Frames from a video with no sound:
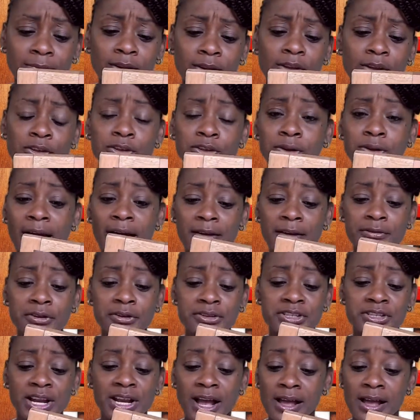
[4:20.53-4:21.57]
you'll have your
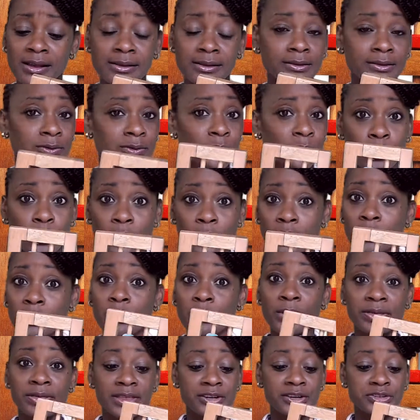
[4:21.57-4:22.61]
child work
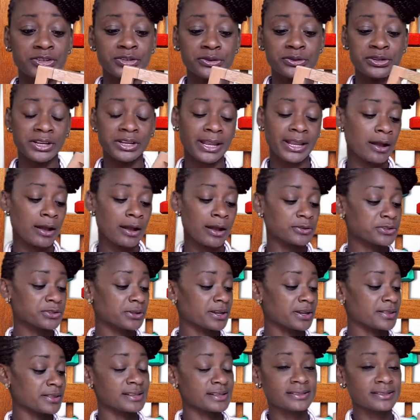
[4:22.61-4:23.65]
with their junior counter,
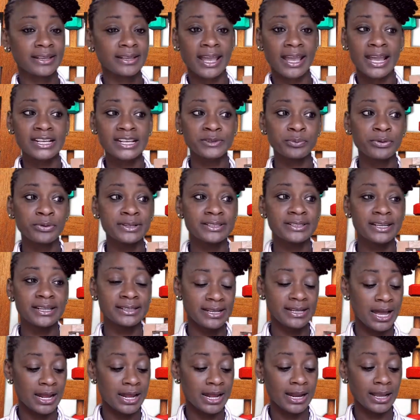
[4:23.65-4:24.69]
in this case, Princess
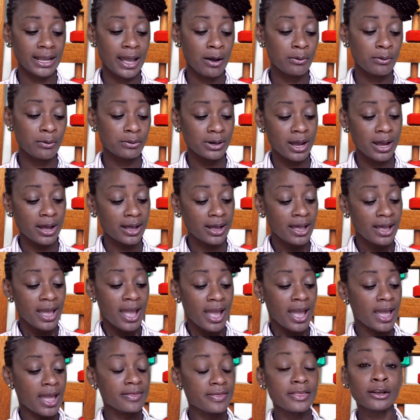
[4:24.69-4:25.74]
Anacaona,
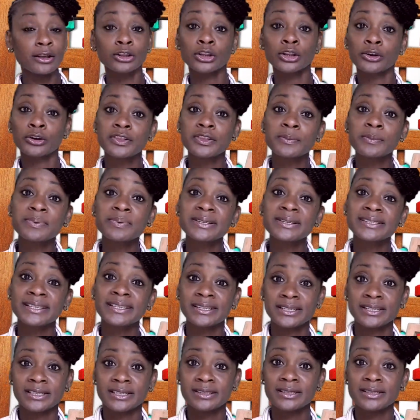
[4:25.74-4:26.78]
and they'll learn the
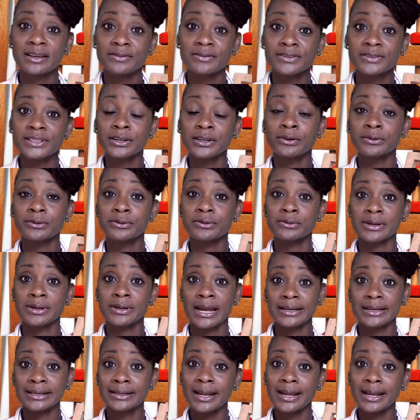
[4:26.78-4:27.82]
positions of 0 through
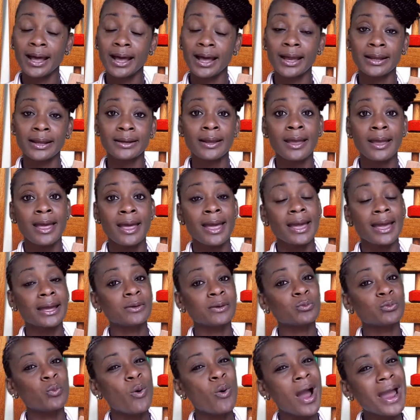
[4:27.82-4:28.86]
99.
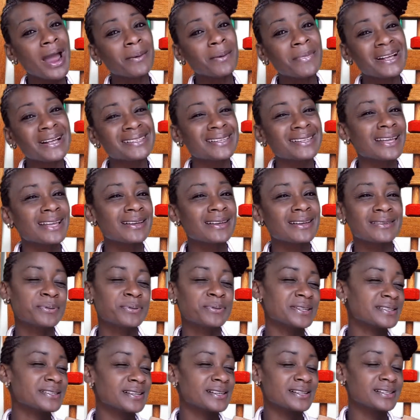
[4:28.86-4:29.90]
And why am I saying
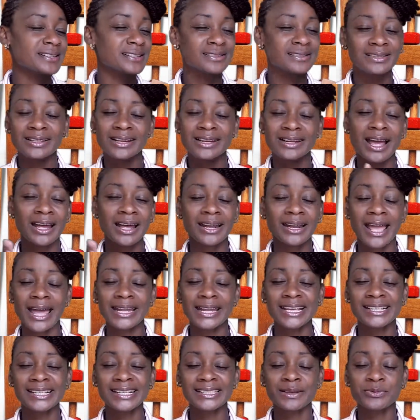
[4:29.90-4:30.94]
positions and not adding
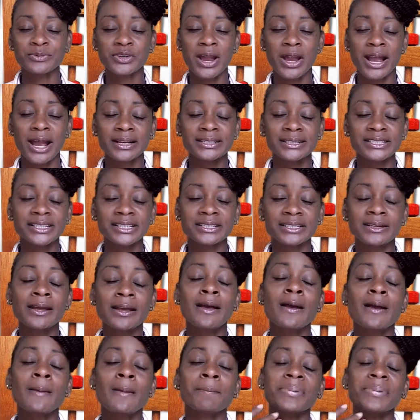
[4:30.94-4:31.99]
and subtraction?
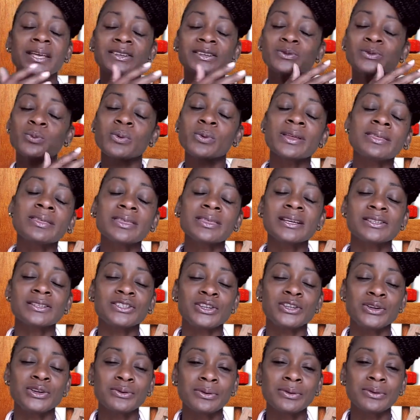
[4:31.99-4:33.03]
Because with this
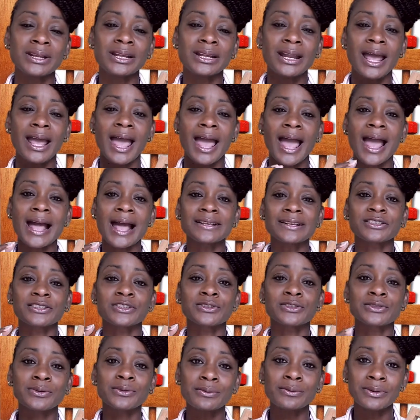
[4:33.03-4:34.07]
unit, as
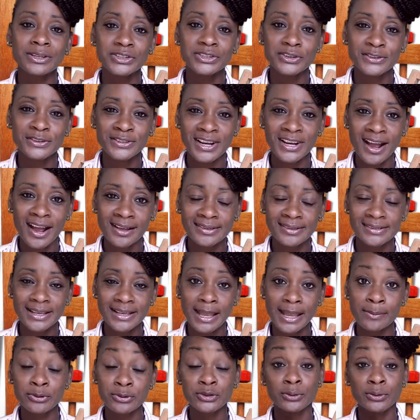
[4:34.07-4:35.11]
soon as your child is
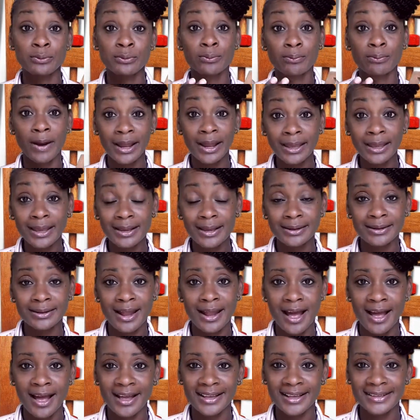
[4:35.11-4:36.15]
able to
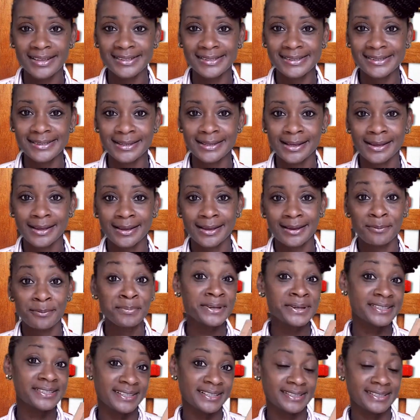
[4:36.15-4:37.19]
recognize
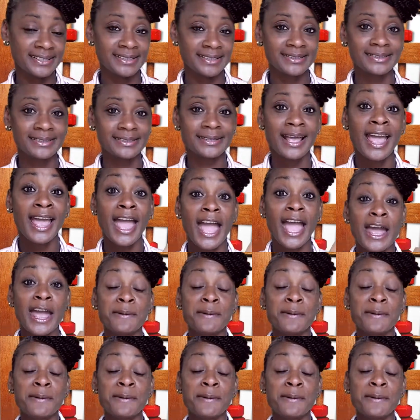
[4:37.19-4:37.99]
positions and